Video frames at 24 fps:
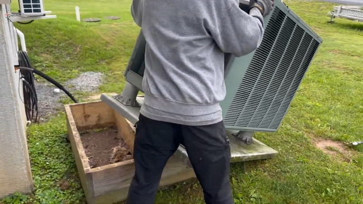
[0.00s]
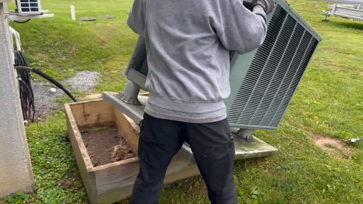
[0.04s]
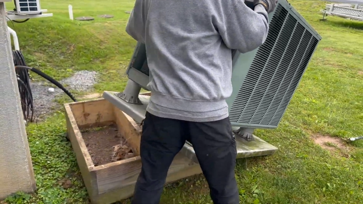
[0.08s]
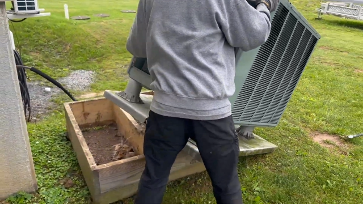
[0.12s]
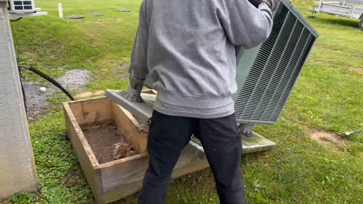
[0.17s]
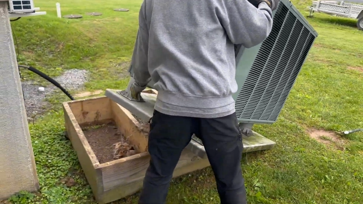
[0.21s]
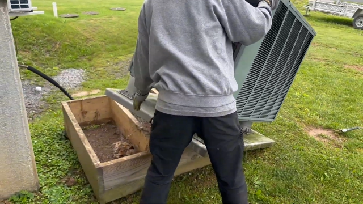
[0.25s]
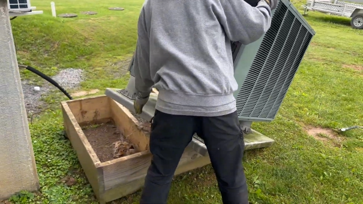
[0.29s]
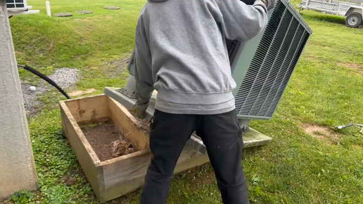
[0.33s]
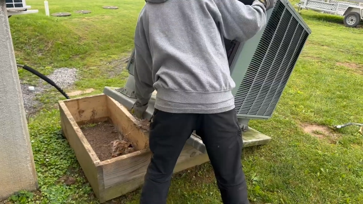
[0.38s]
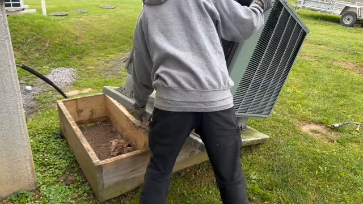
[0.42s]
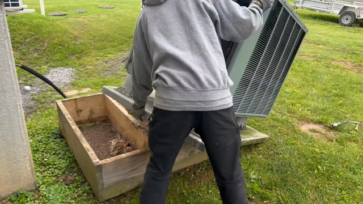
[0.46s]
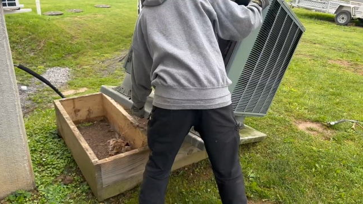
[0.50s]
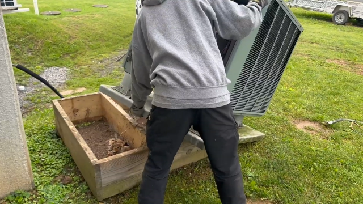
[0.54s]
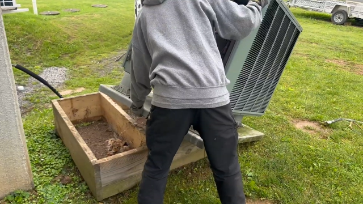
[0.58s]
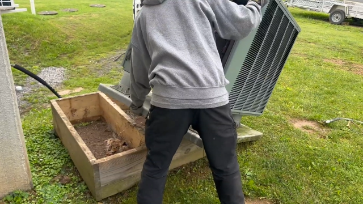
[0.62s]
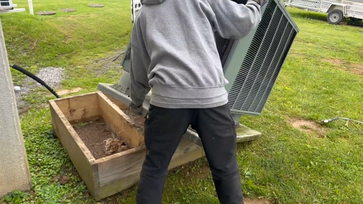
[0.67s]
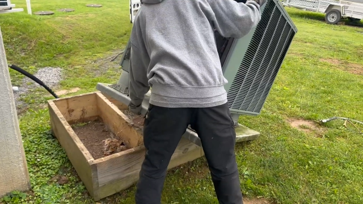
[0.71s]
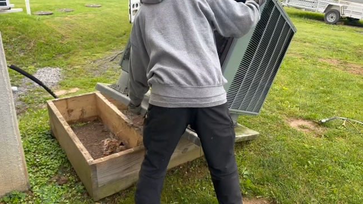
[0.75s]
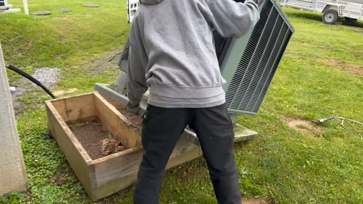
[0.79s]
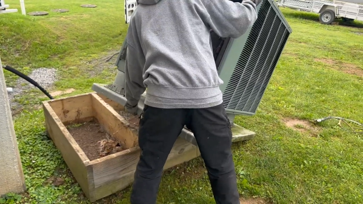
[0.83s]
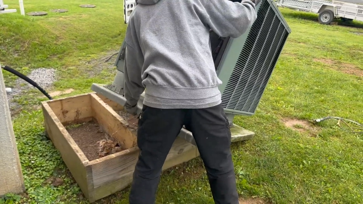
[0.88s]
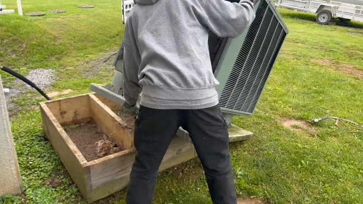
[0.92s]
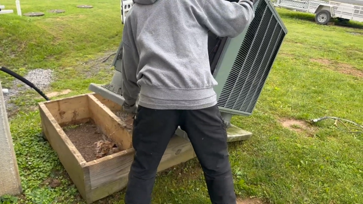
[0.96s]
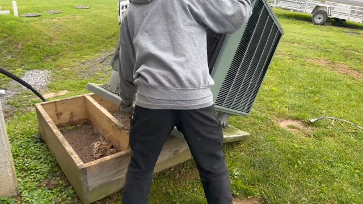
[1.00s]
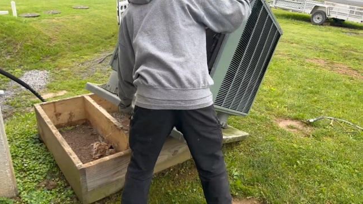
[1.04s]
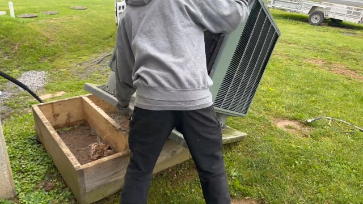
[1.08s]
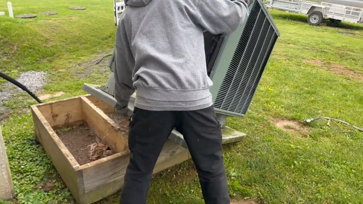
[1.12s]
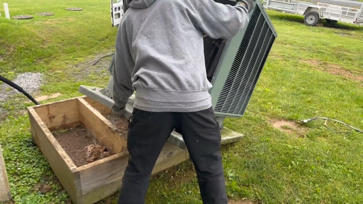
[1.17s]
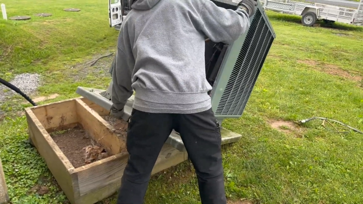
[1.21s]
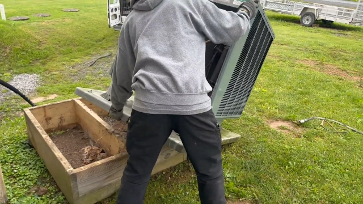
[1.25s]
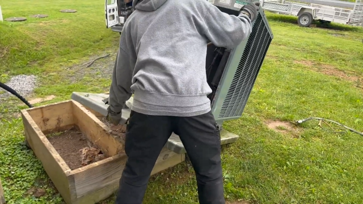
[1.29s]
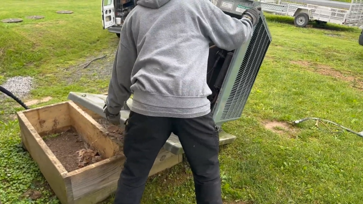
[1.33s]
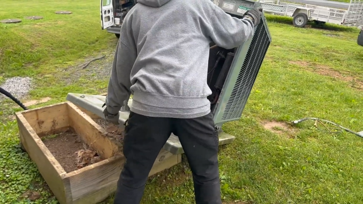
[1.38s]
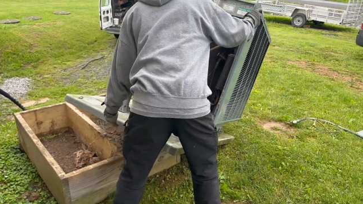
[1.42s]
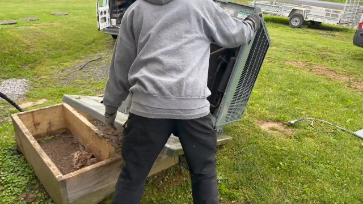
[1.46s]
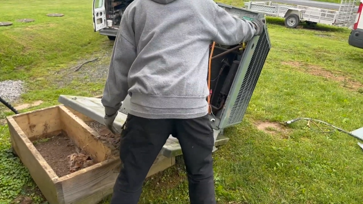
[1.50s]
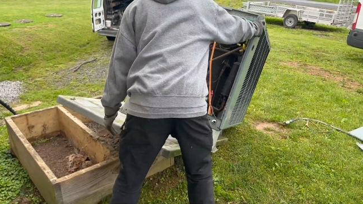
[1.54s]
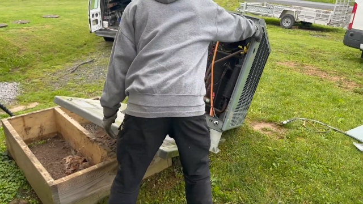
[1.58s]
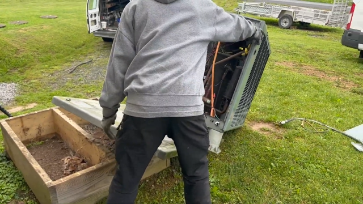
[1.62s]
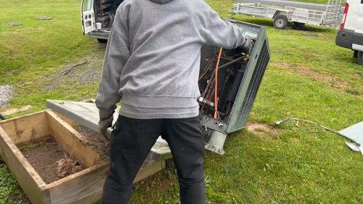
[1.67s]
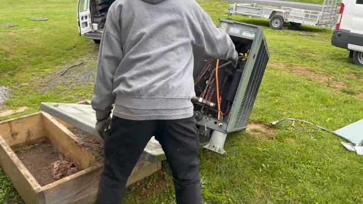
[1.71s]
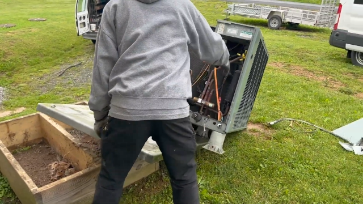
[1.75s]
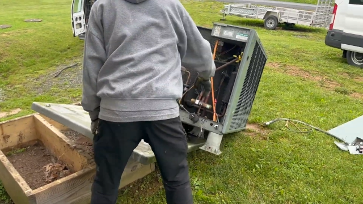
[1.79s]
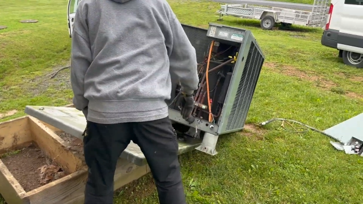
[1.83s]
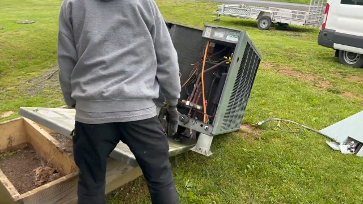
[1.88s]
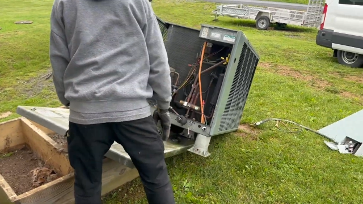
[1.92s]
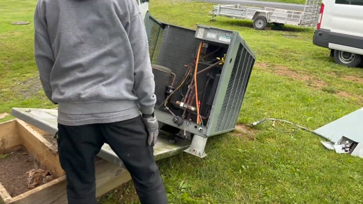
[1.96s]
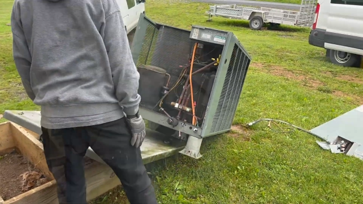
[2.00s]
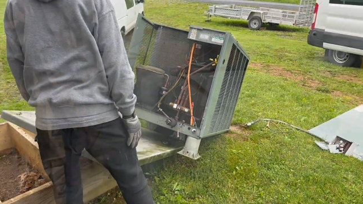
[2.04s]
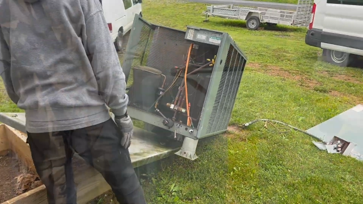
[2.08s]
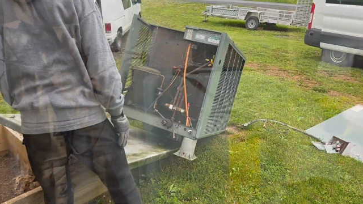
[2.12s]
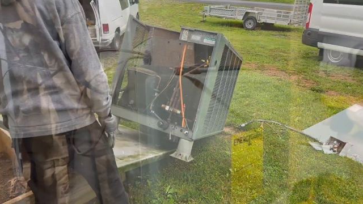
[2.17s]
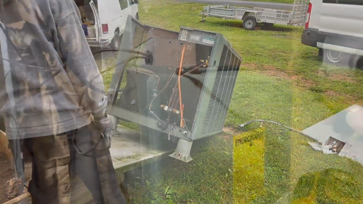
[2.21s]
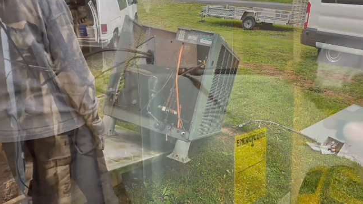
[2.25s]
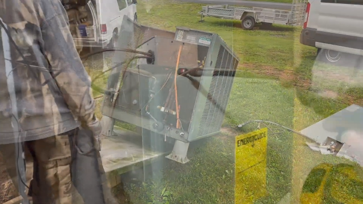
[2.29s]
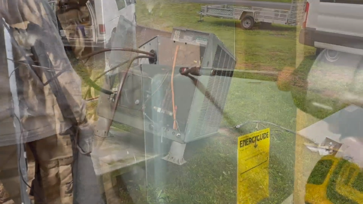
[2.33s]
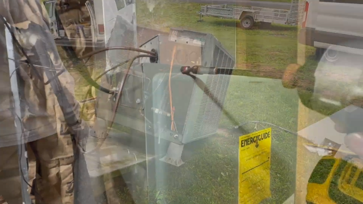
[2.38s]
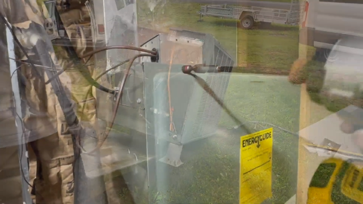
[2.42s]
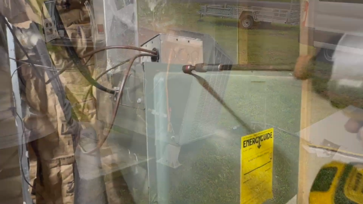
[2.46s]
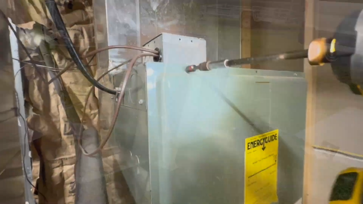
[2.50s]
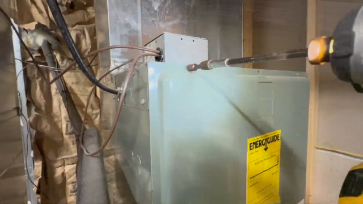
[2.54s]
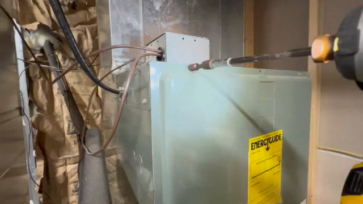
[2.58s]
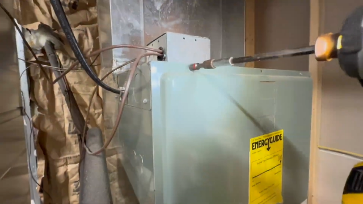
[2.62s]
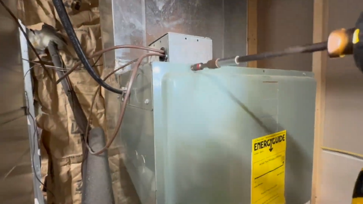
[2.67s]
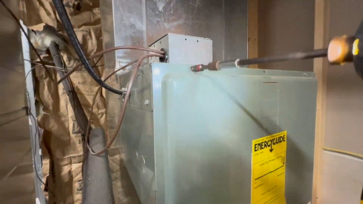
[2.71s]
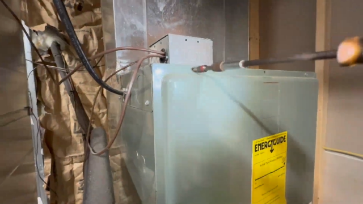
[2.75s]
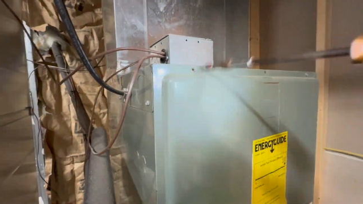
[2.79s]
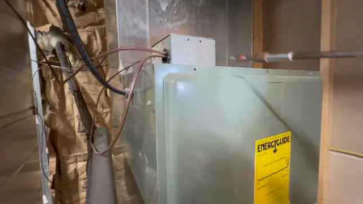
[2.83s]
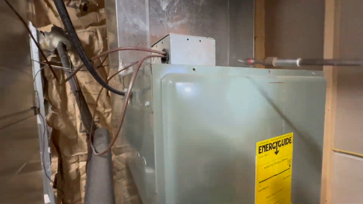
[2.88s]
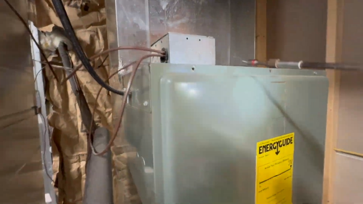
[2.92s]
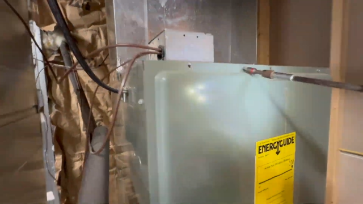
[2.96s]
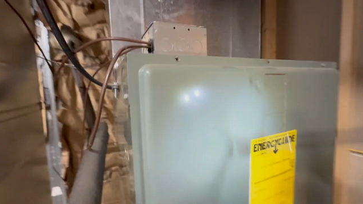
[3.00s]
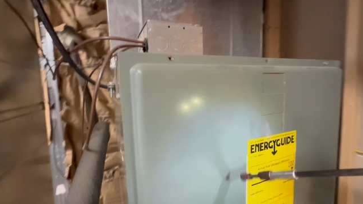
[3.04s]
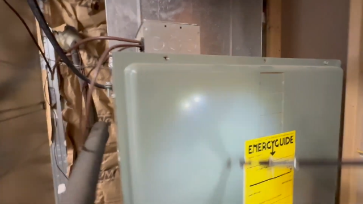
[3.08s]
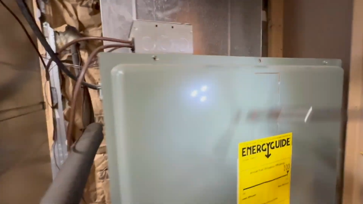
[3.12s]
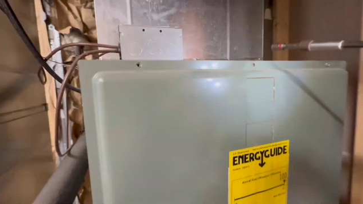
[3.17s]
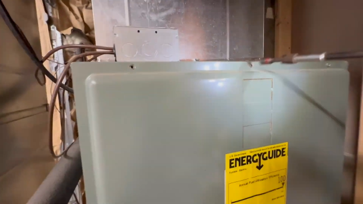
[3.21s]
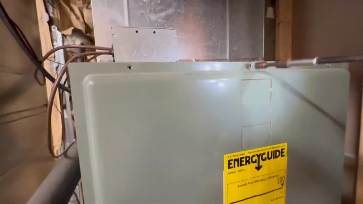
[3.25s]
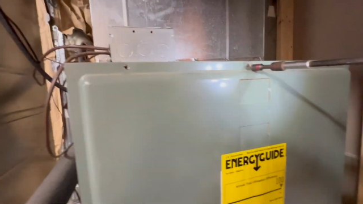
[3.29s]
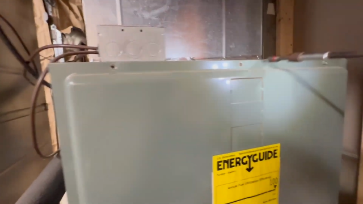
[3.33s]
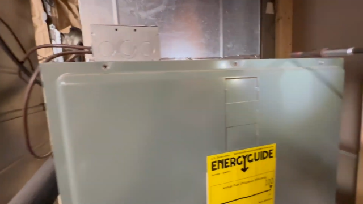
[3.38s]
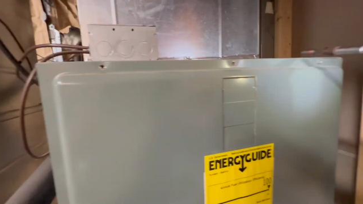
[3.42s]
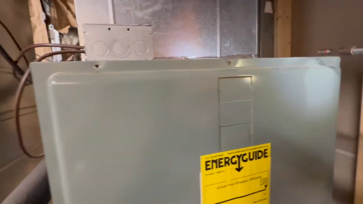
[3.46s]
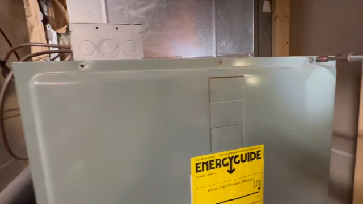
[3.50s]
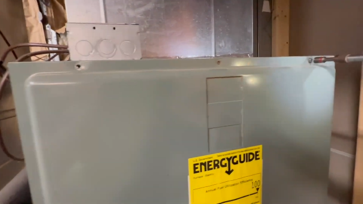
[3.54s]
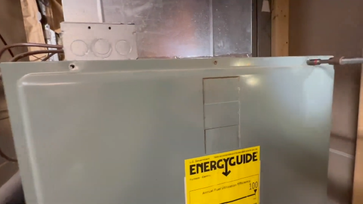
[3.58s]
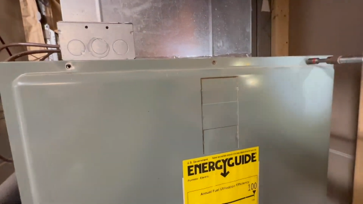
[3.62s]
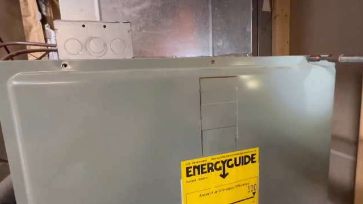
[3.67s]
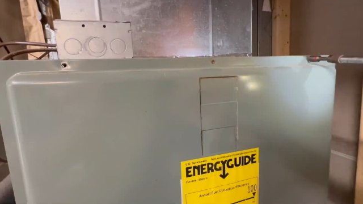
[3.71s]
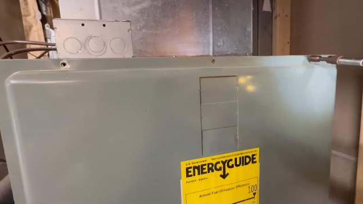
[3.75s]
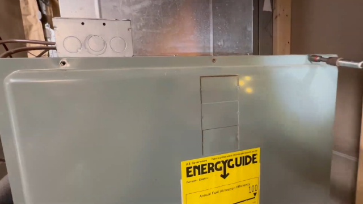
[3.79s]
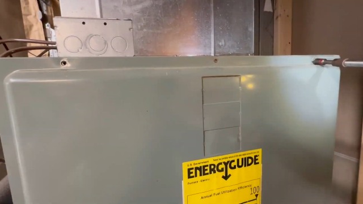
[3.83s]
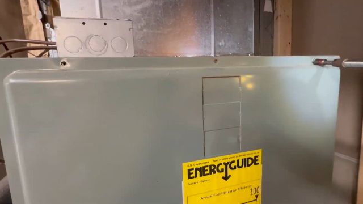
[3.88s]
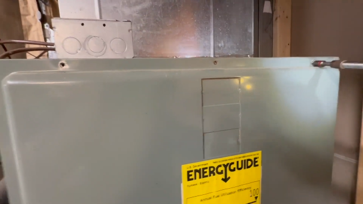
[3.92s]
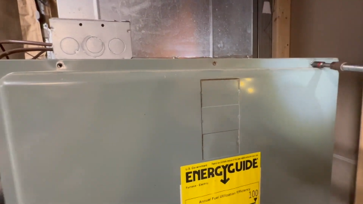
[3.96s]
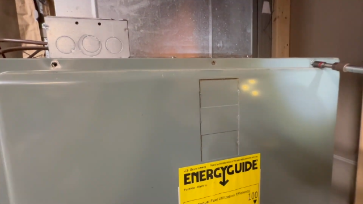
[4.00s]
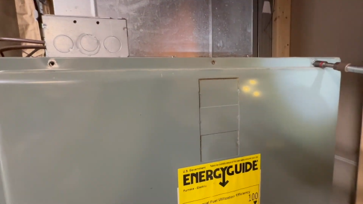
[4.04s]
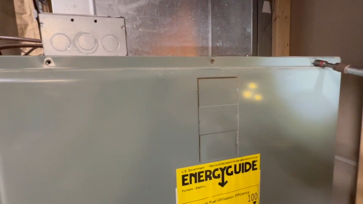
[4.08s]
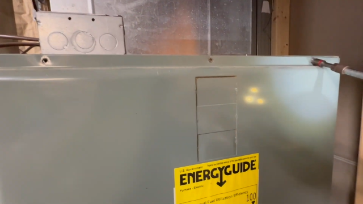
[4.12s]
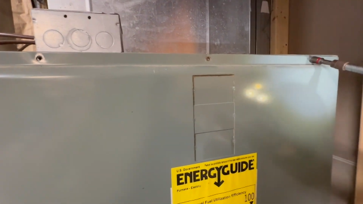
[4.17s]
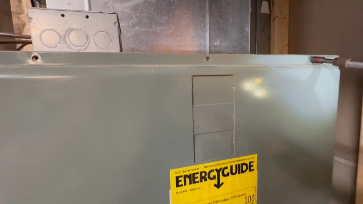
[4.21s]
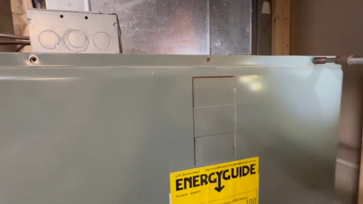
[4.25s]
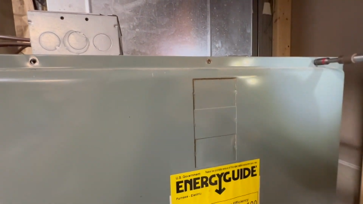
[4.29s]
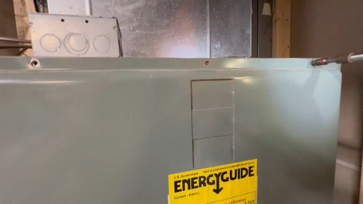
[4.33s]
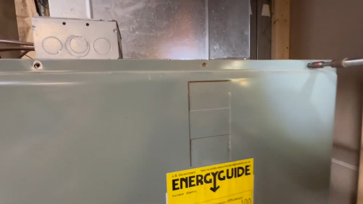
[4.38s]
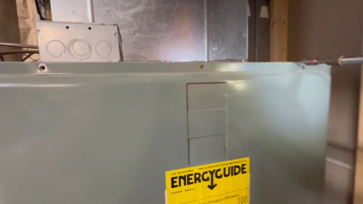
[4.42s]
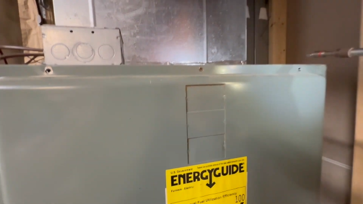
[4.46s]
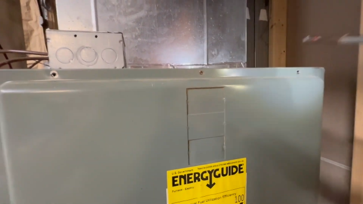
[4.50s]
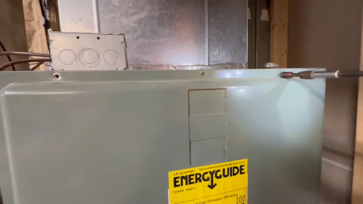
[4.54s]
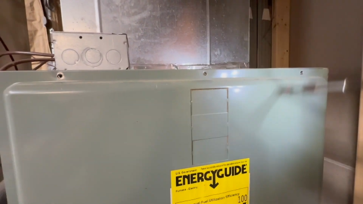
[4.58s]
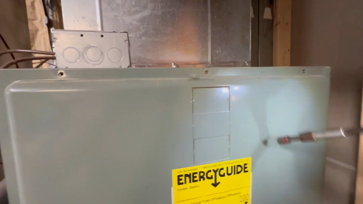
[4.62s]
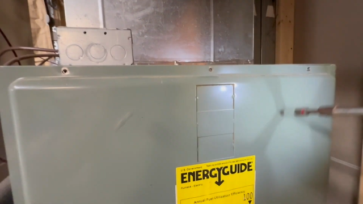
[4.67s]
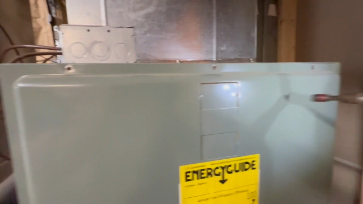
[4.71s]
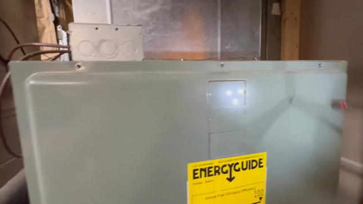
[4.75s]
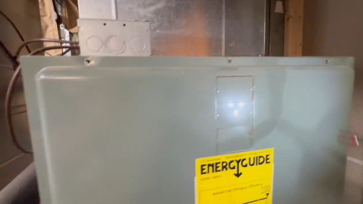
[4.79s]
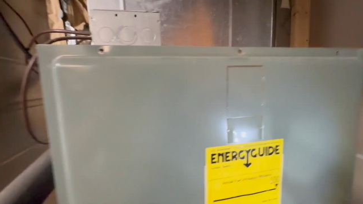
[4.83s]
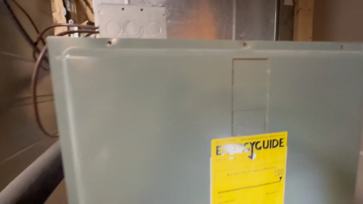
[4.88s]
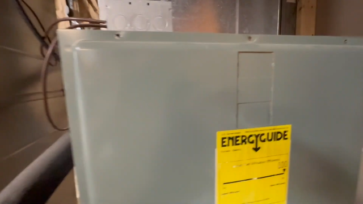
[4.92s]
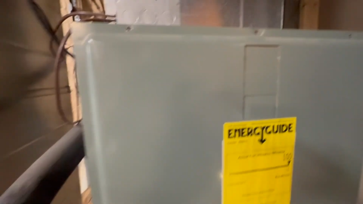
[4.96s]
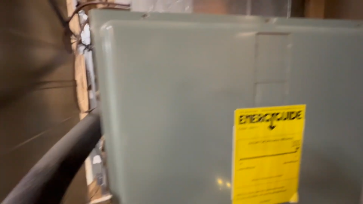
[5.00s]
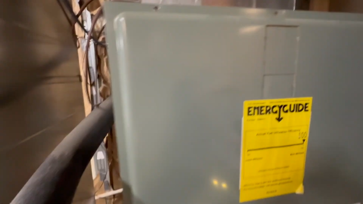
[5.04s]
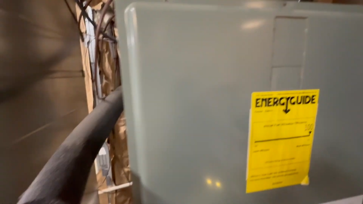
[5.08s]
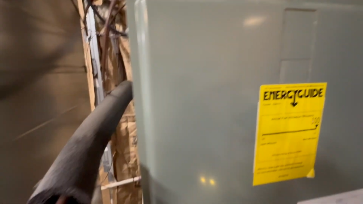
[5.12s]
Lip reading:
[unreadable: no face in view]